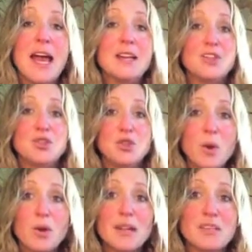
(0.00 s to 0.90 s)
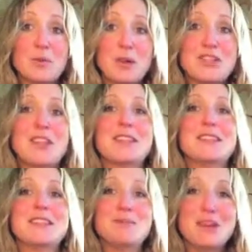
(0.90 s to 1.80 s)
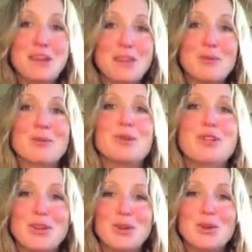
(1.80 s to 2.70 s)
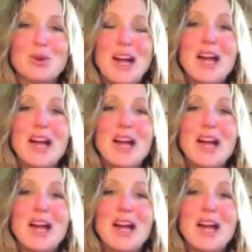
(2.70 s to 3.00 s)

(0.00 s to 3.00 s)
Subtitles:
And it's your intuition that's speaking through you.